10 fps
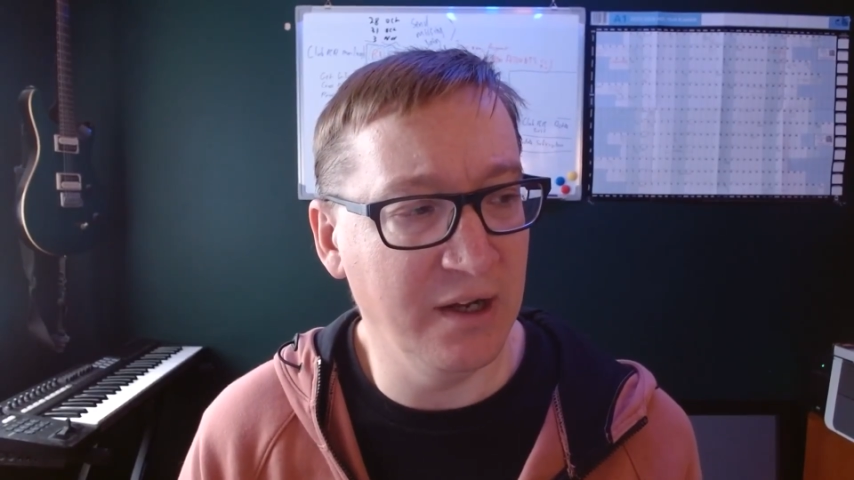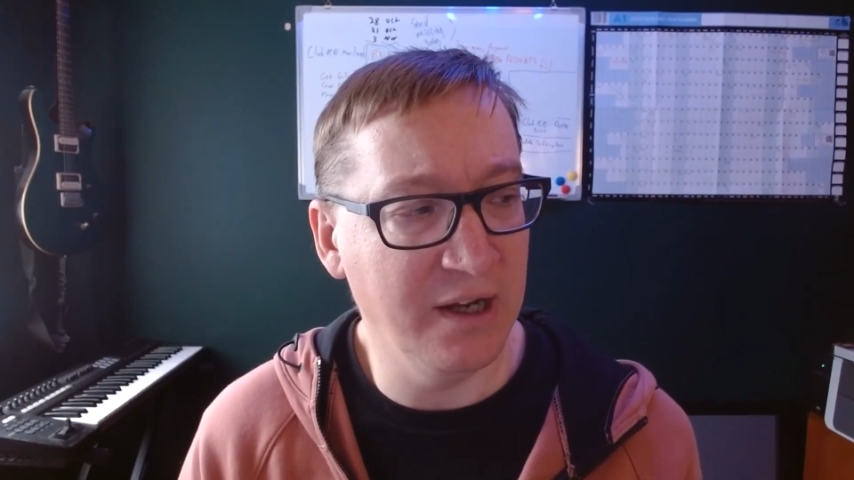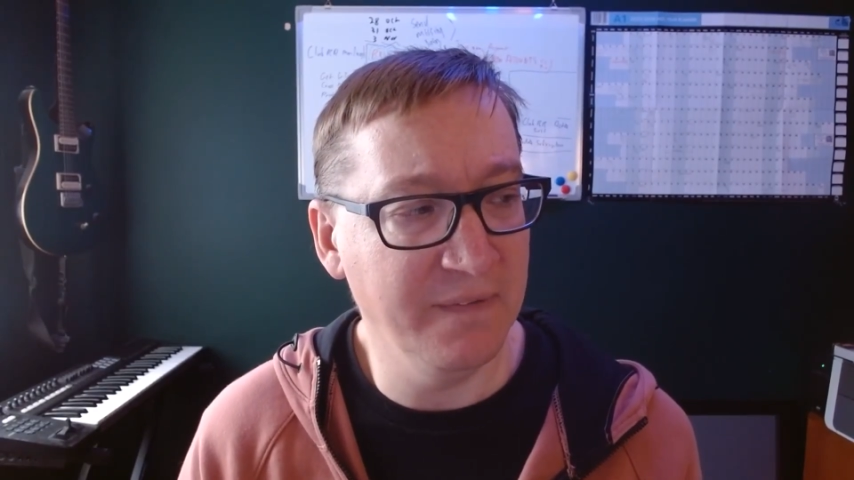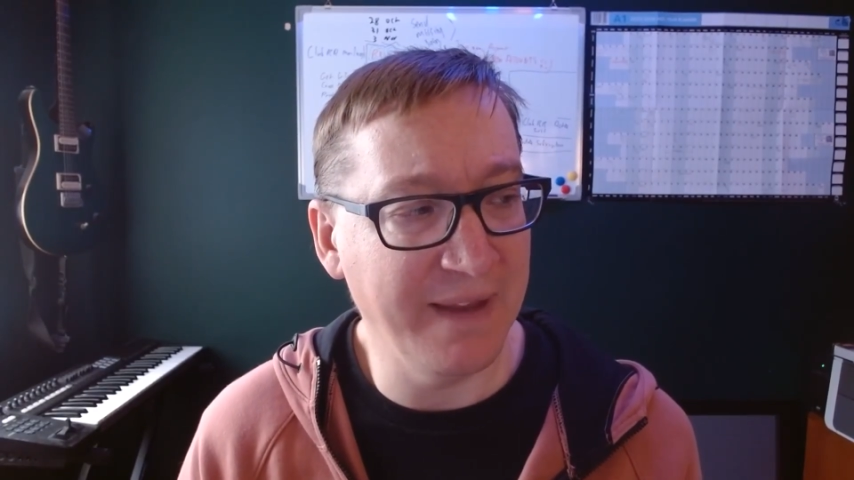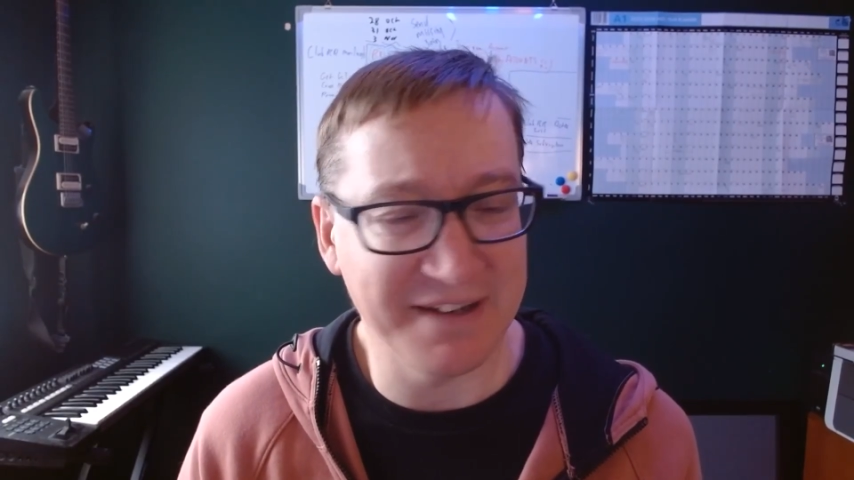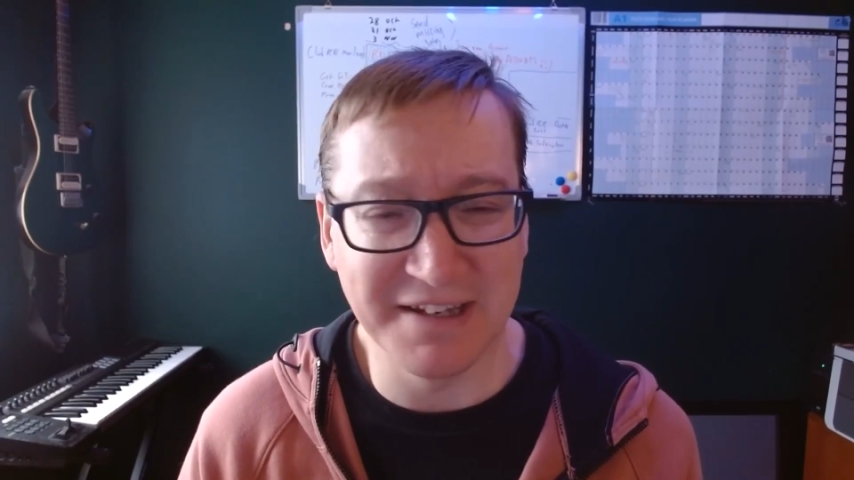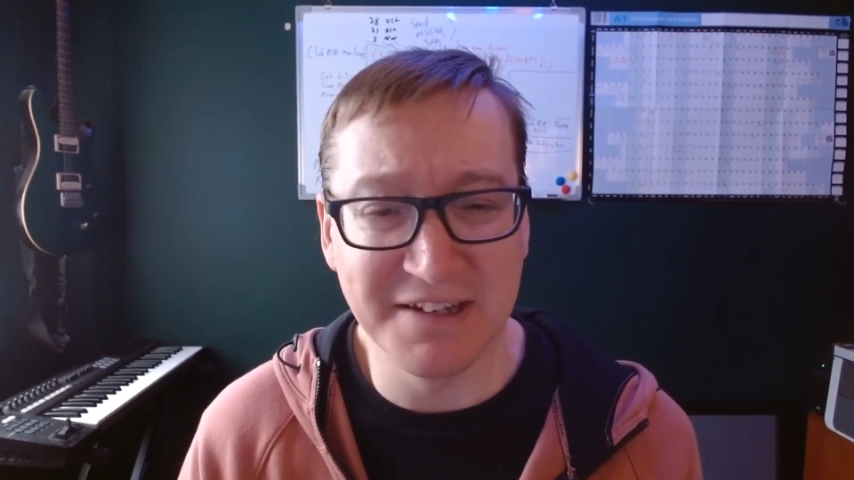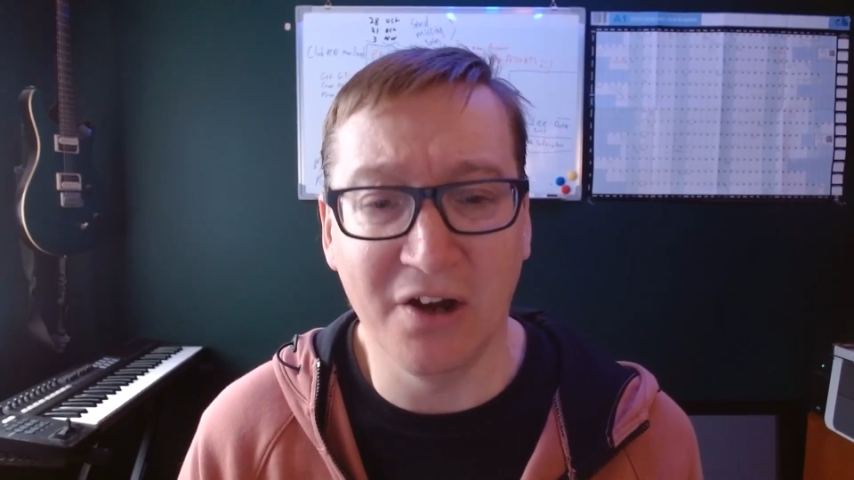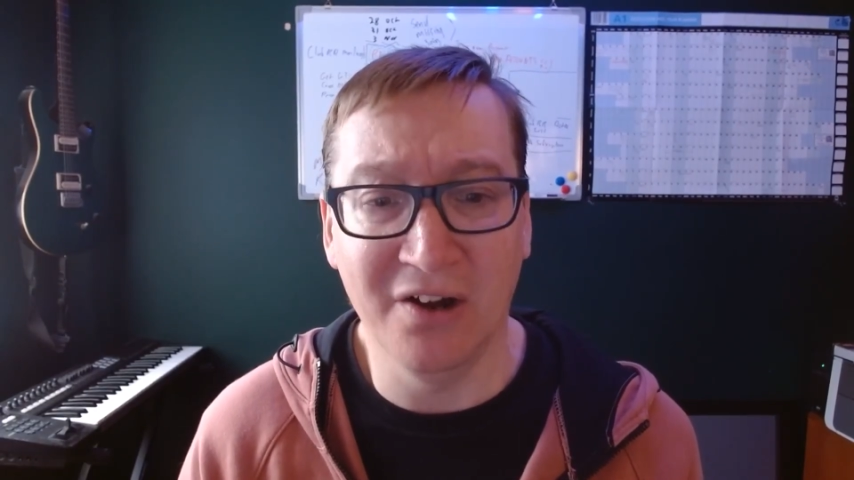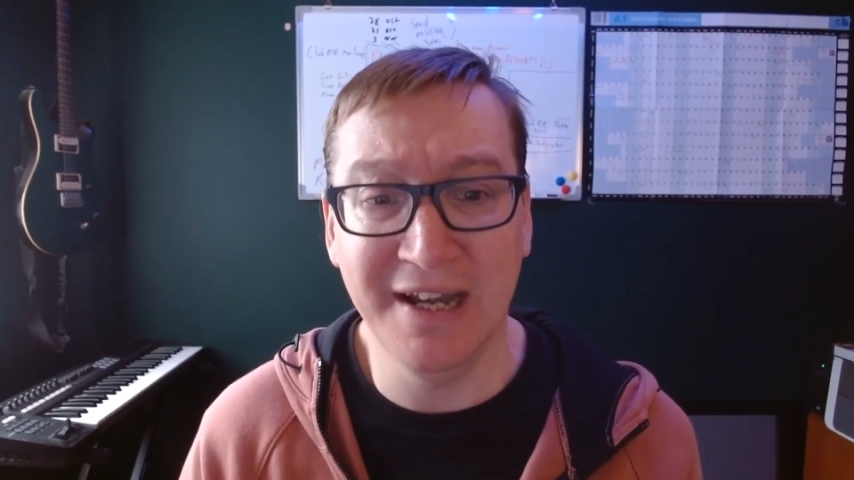that's
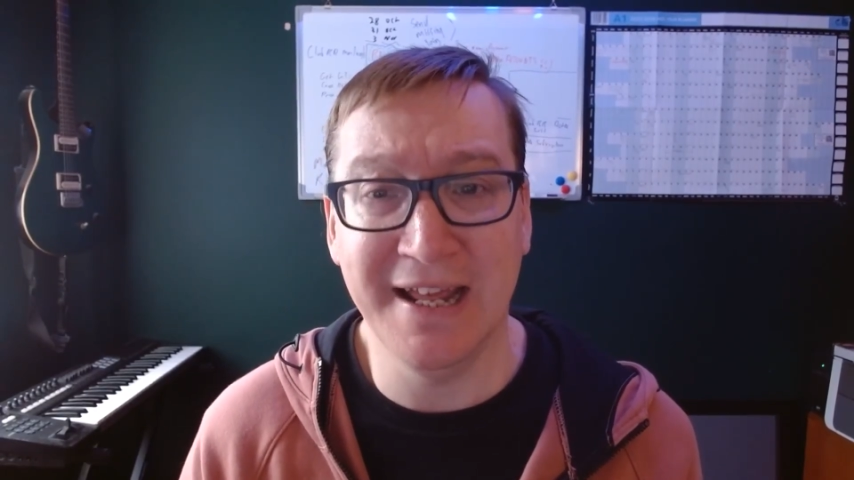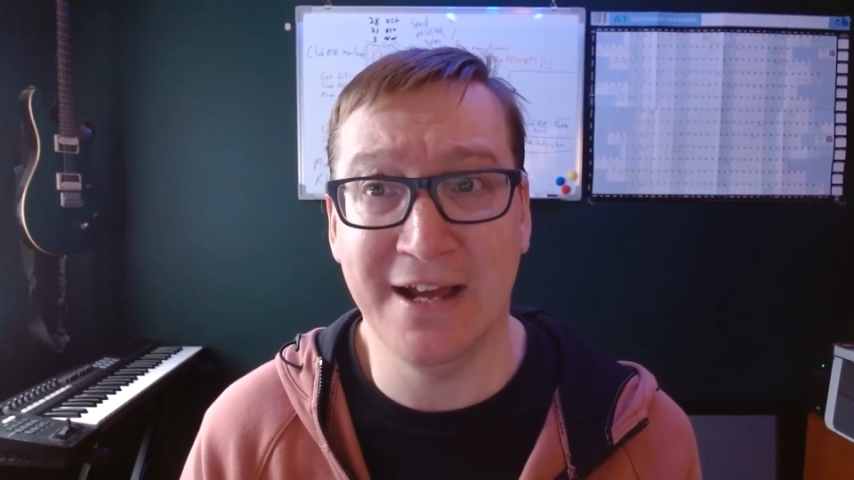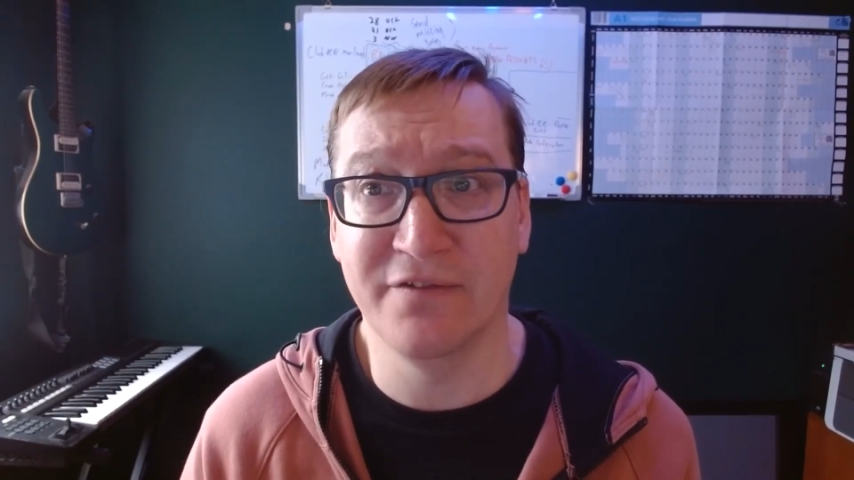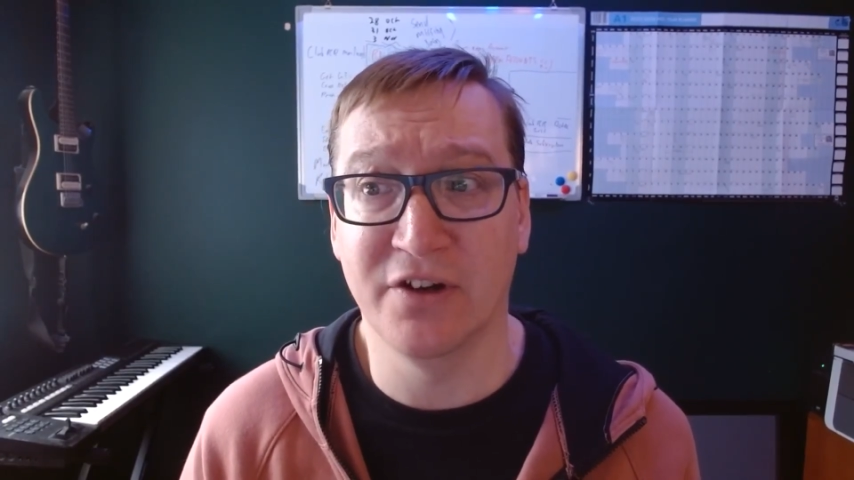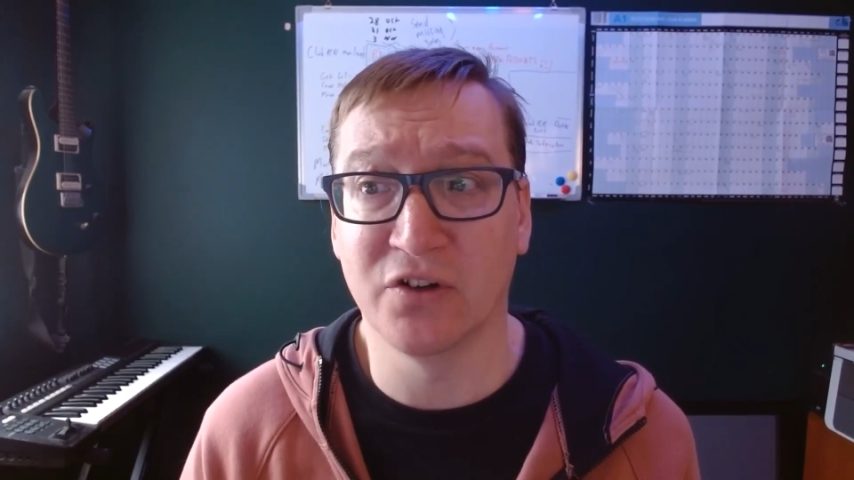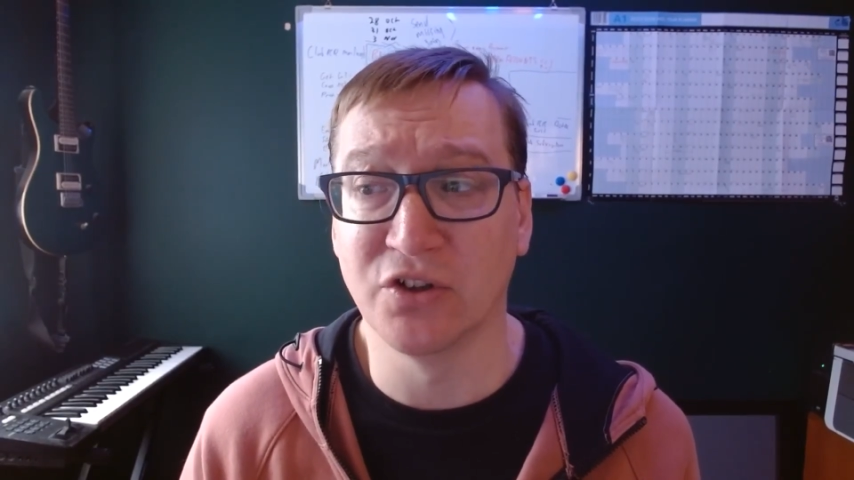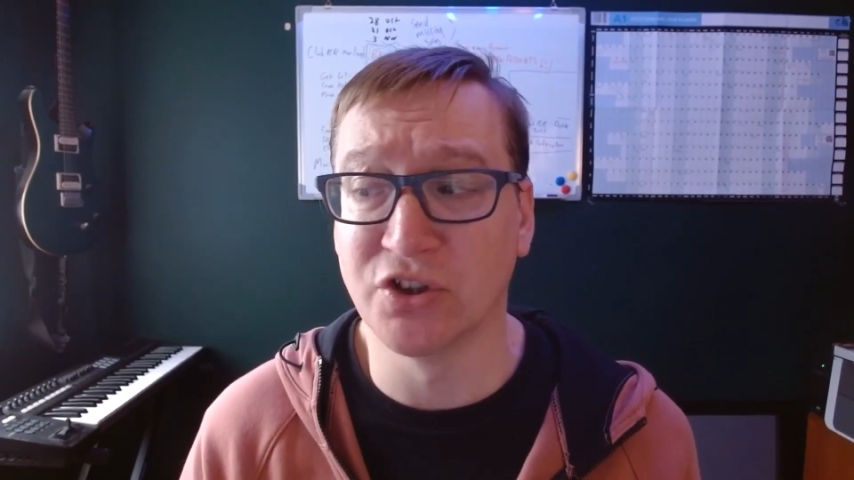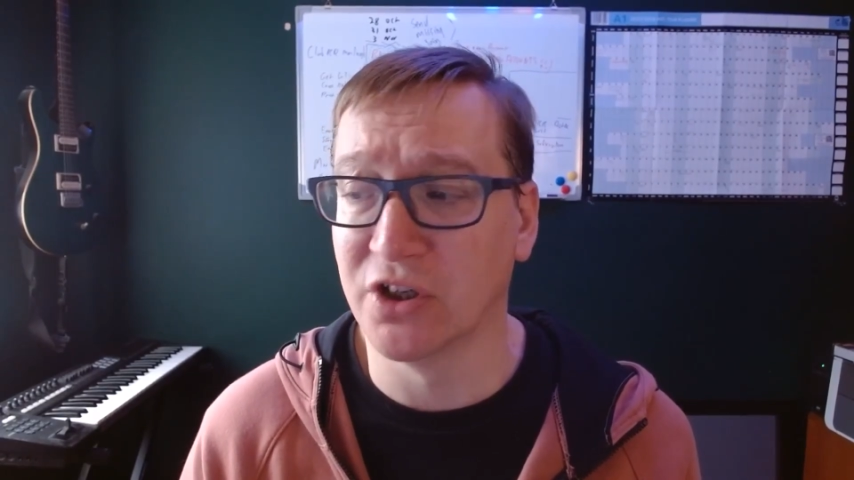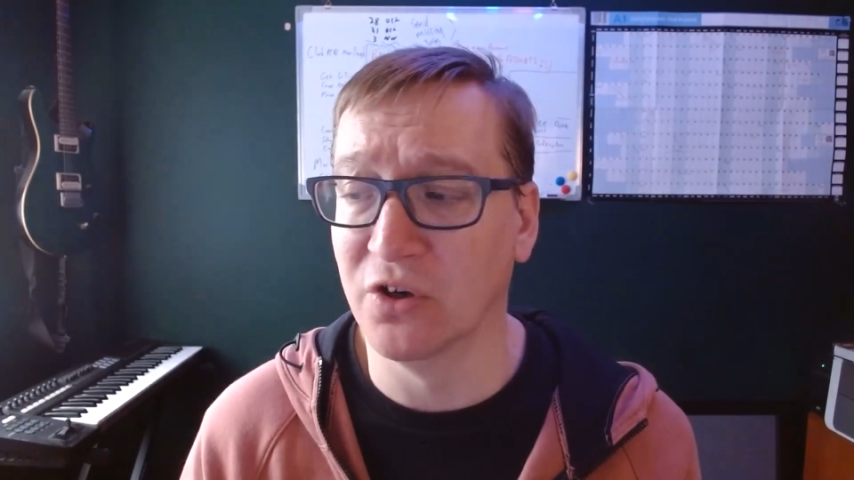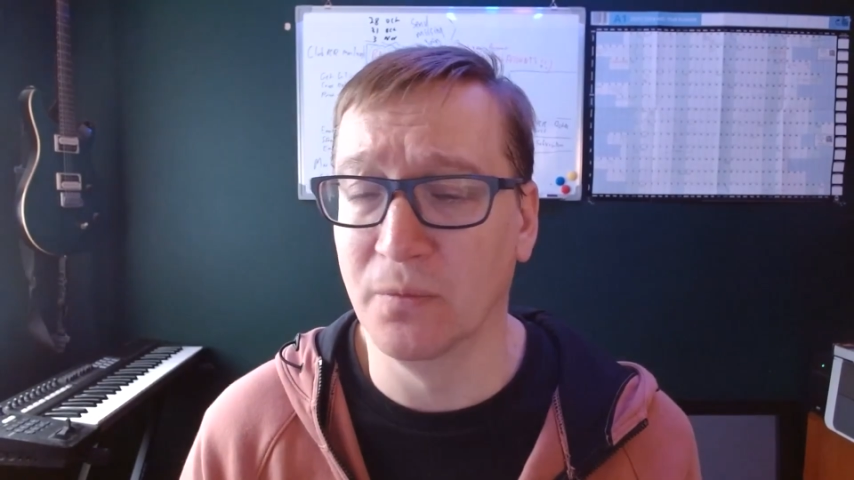entirely out of our
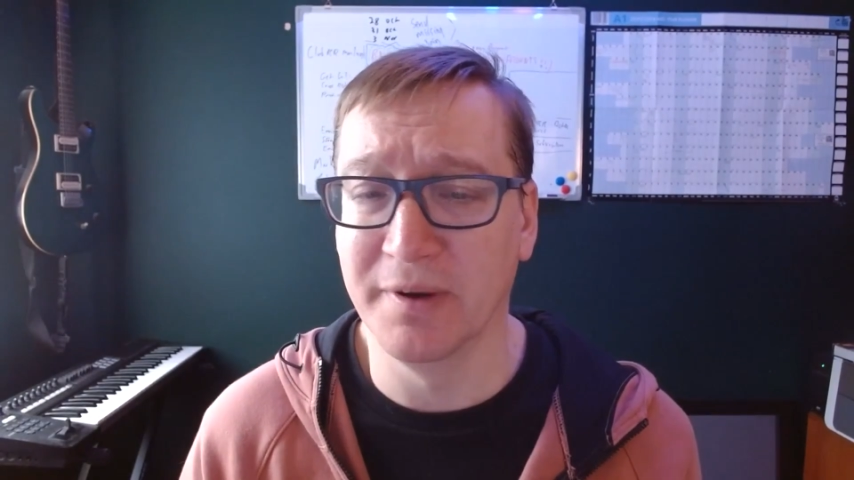control,